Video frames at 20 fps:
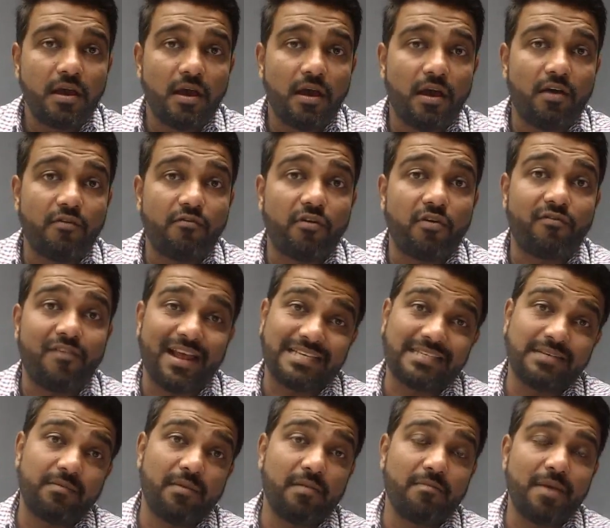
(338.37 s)
for
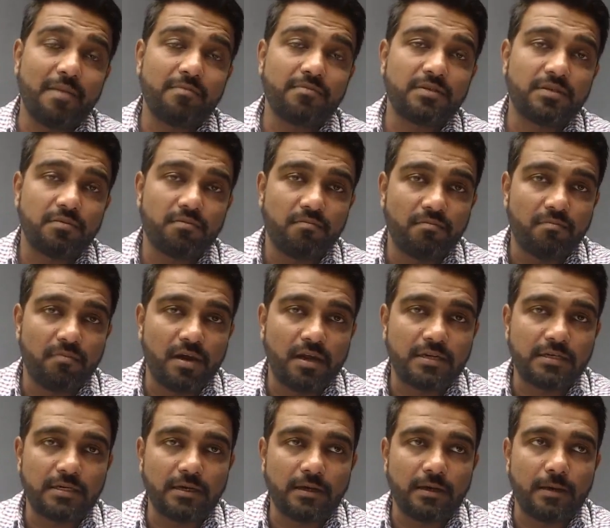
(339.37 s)
flexible MEMS, but
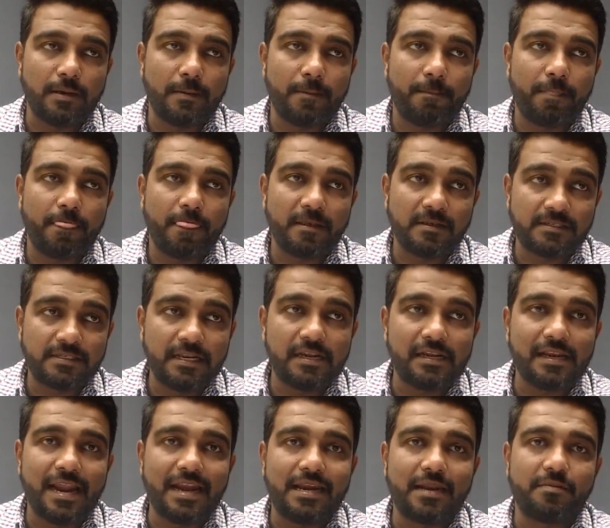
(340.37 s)
still
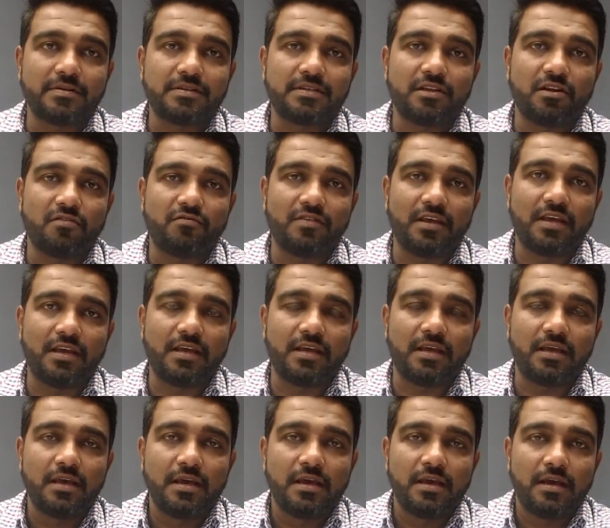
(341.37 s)
90% of the
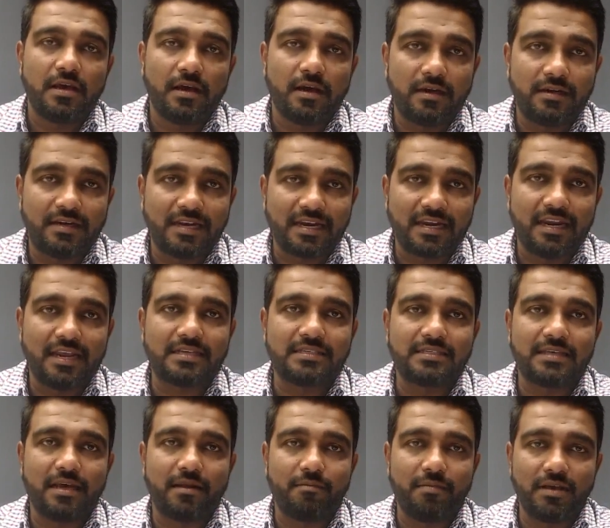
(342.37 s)
techniques
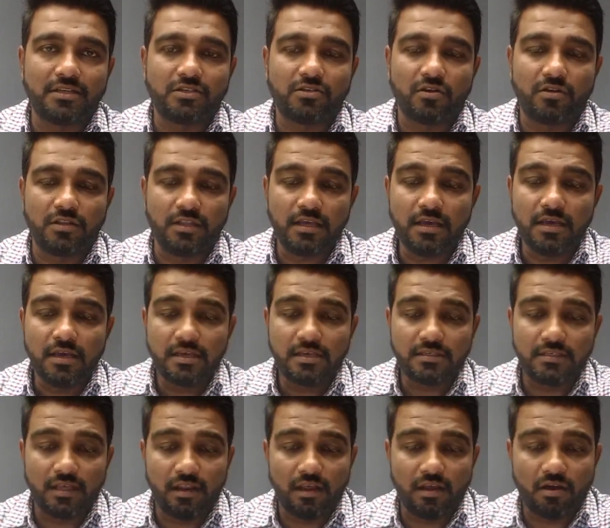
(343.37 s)
are based on the
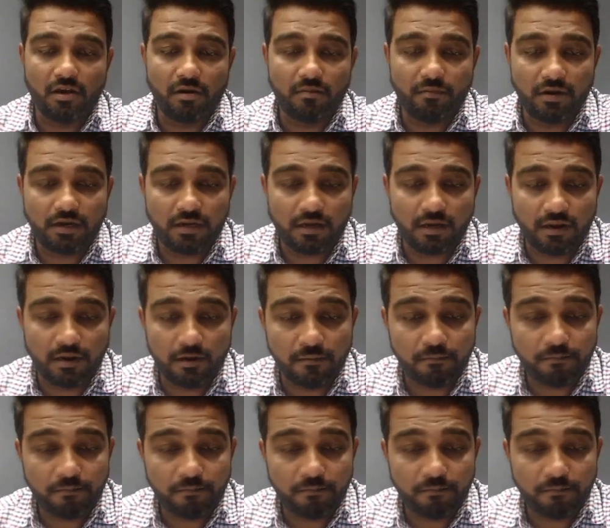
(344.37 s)
silicon material.